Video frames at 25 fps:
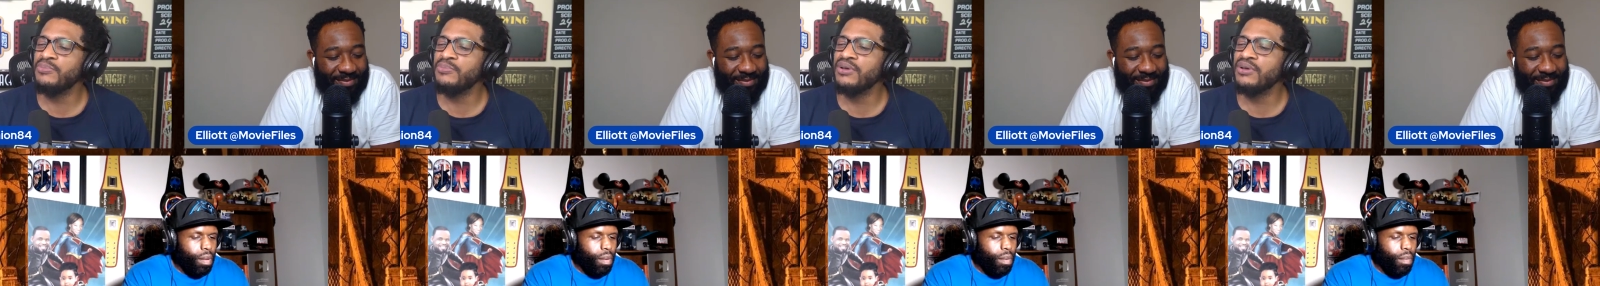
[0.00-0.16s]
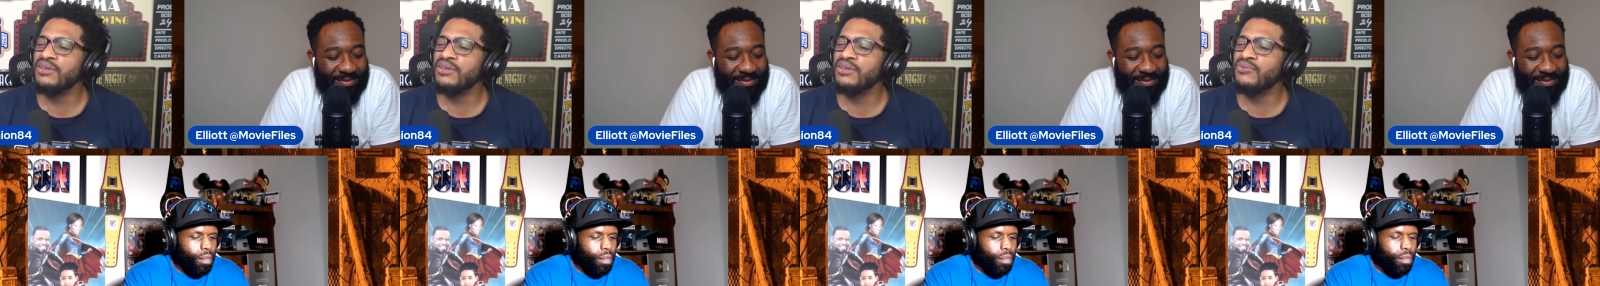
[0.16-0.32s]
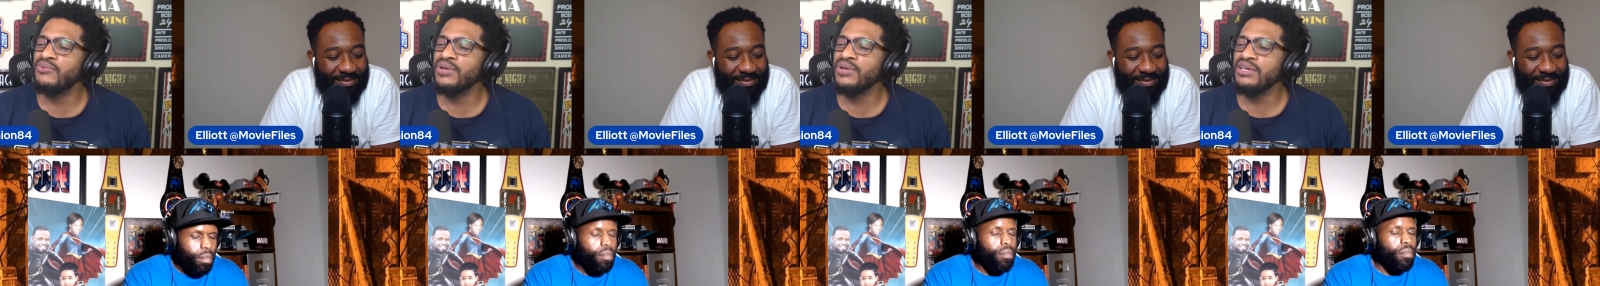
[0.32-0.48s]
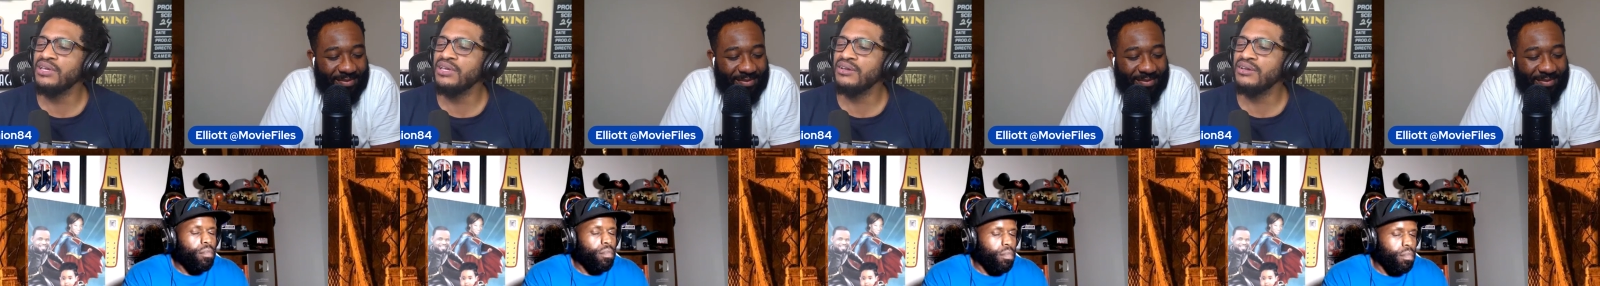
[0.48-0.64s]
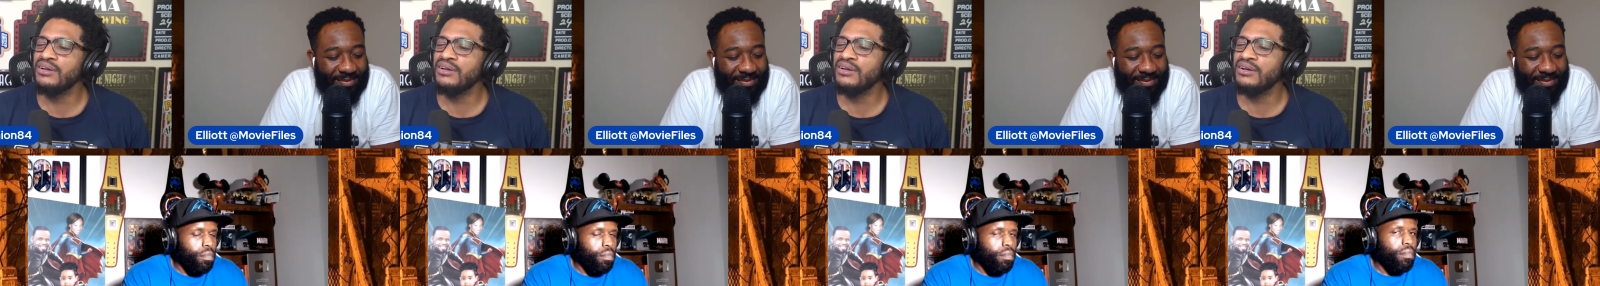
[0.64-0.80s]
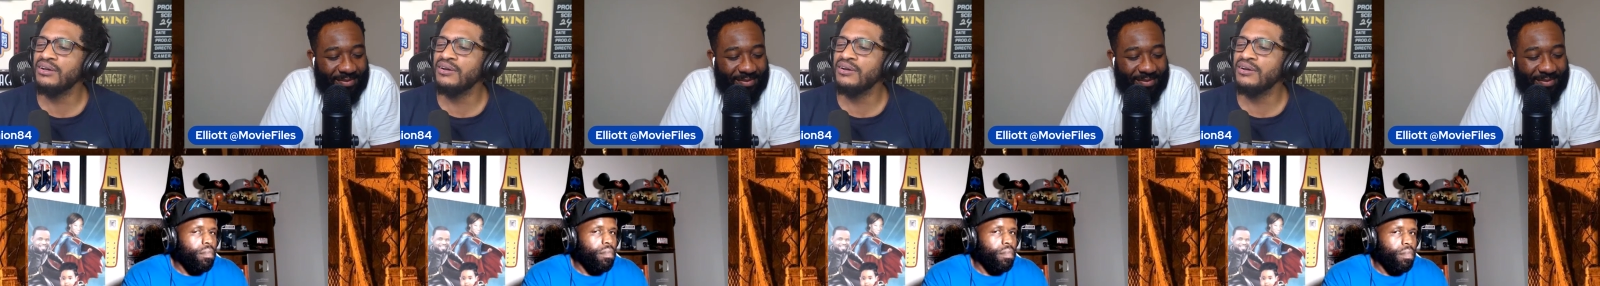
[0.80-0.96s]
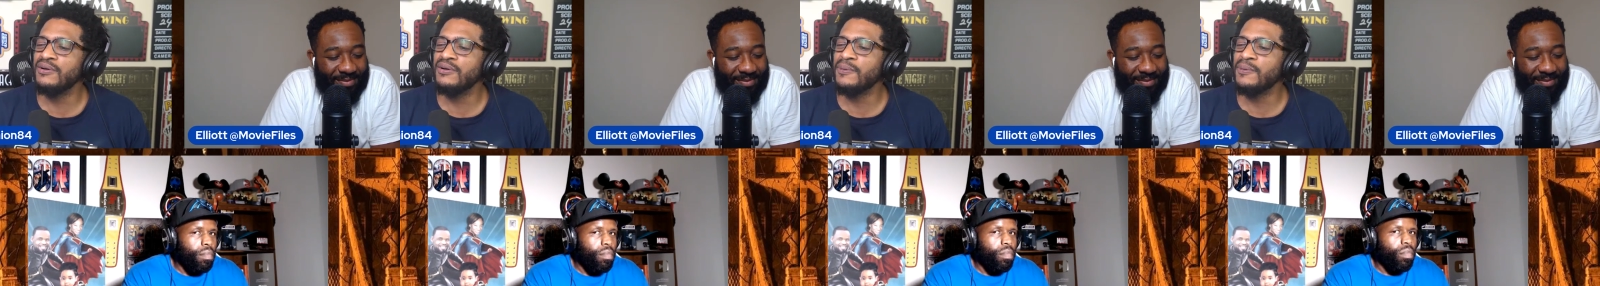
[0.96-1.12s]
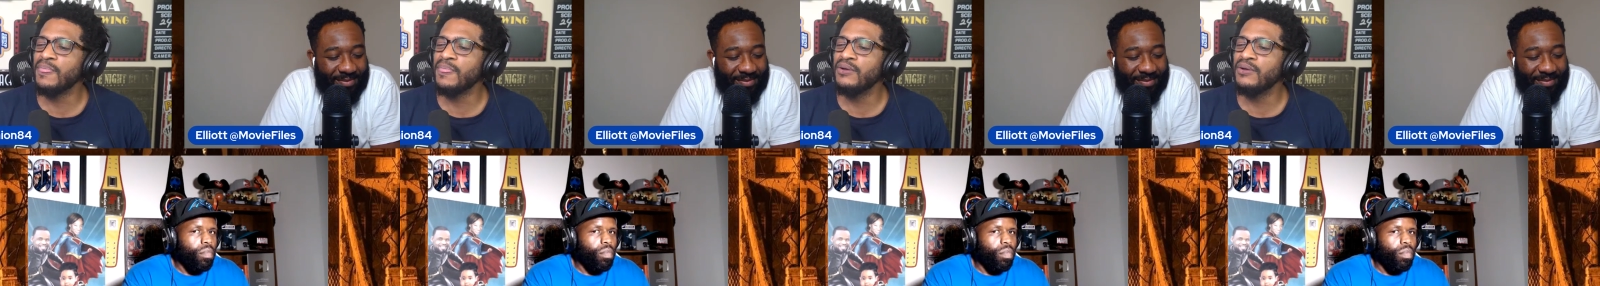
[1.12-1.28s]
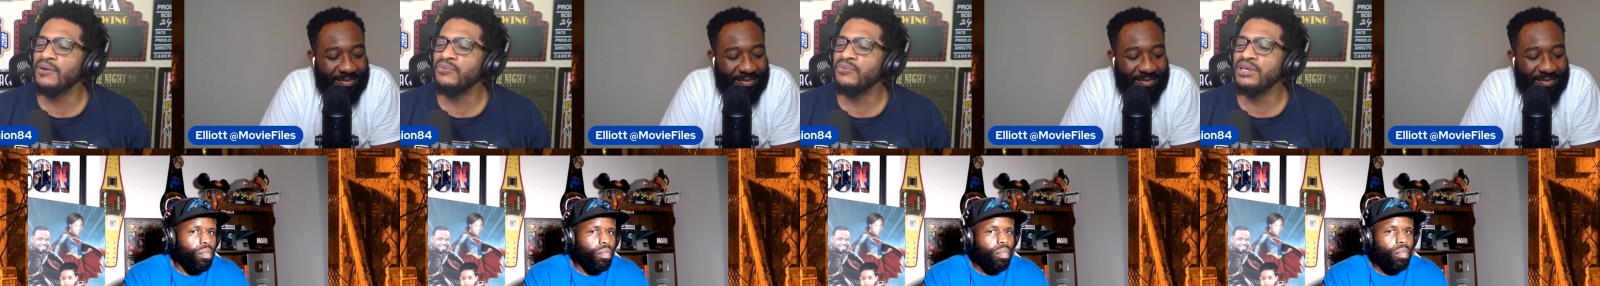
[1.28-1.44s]
Speaker 1: We mm-hmm.
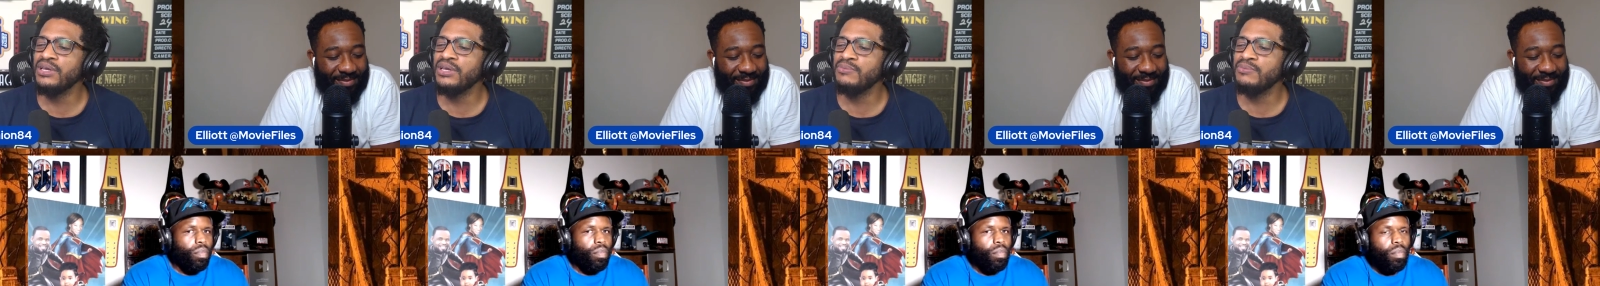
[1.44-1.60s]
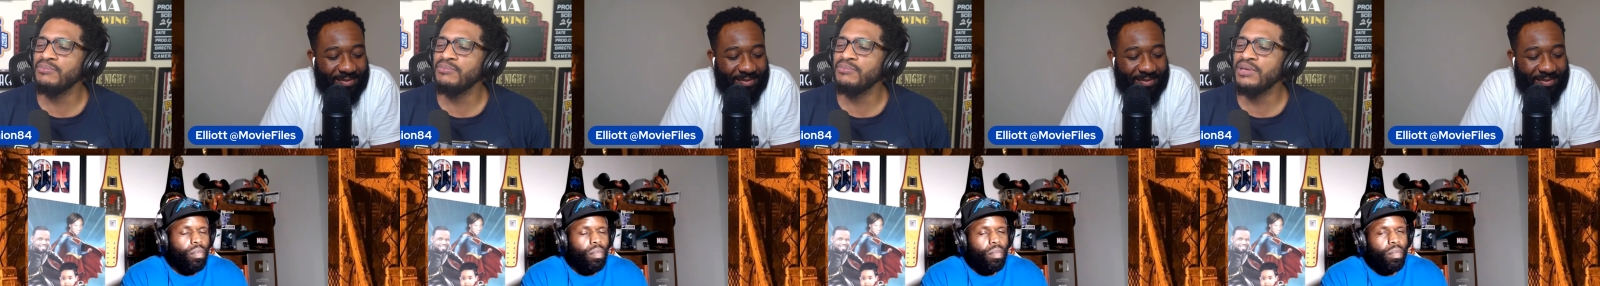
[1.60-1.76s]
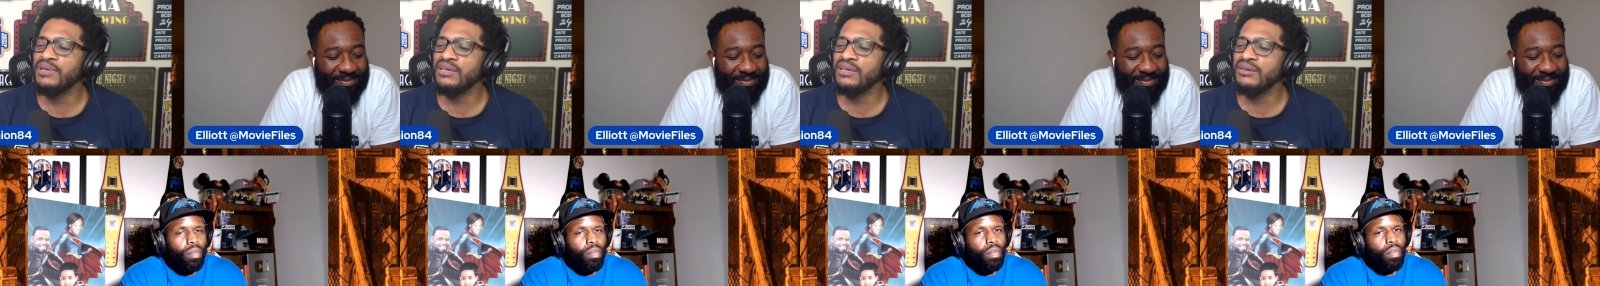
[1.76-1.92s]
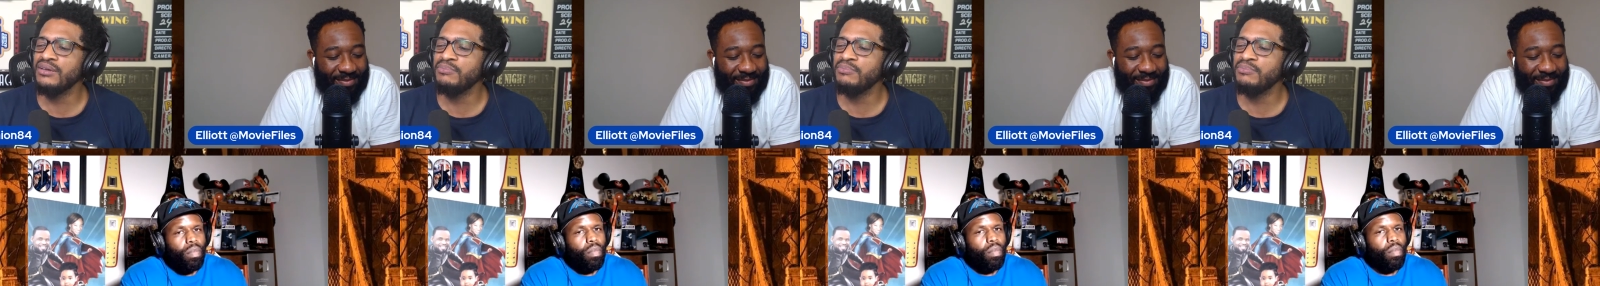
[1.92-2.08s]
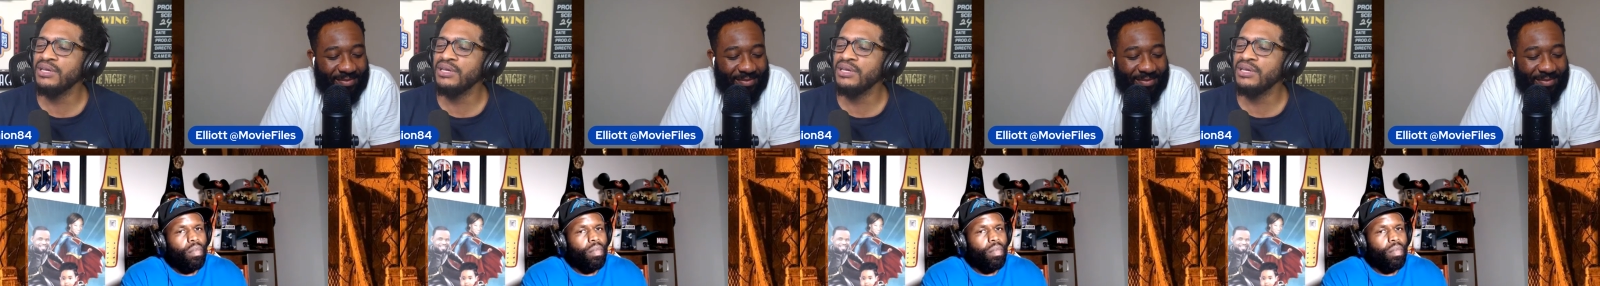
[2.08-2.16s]
um we me and me and